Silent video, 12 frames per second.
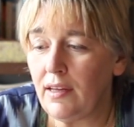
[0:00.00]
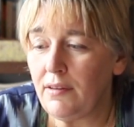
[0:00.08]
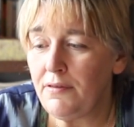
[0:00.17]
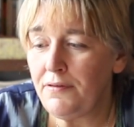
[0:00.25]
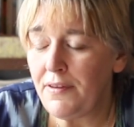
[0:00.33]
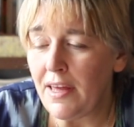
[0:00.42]

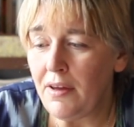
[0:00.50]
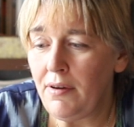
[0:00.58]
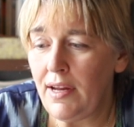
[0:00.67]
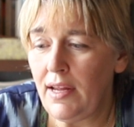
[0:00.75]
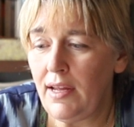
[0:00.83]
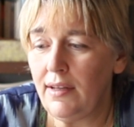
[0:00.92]

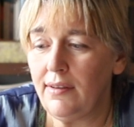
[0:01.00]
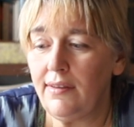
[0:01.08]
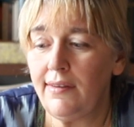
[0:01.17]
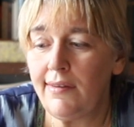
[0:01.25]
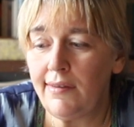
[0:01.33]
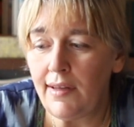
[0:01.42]
very
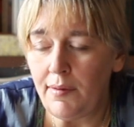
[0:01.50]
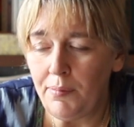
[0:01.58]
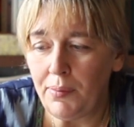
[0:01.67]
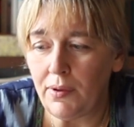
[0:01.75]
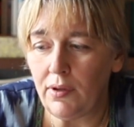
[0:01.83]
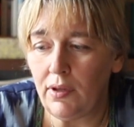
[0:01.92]

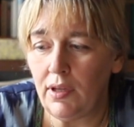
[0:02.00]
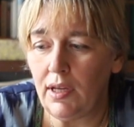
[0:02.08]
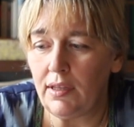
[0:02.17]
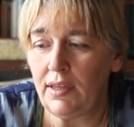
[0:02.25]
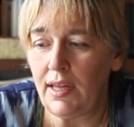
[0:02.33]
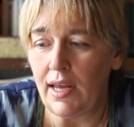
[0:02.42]
simple
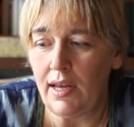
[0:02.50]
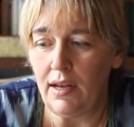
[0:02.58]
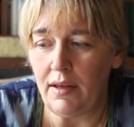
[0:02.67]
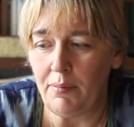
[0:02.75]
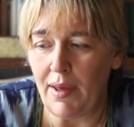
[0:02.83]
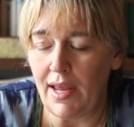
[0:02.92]

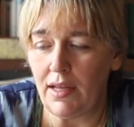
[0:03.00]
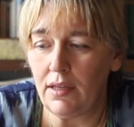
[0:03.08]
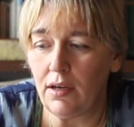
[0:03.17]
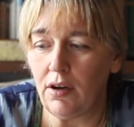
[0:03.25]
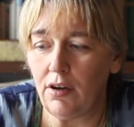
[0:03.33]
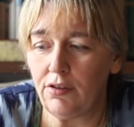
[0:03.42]

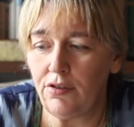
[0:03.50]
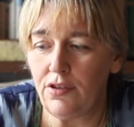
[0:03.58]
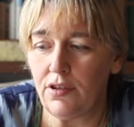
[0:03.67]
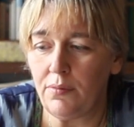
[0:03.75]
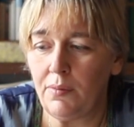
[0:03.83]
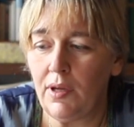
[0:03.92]
tailor-made
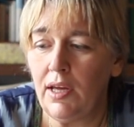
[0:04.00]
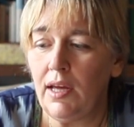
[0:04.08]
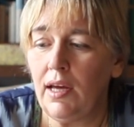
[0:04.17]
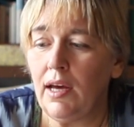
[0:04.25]
costume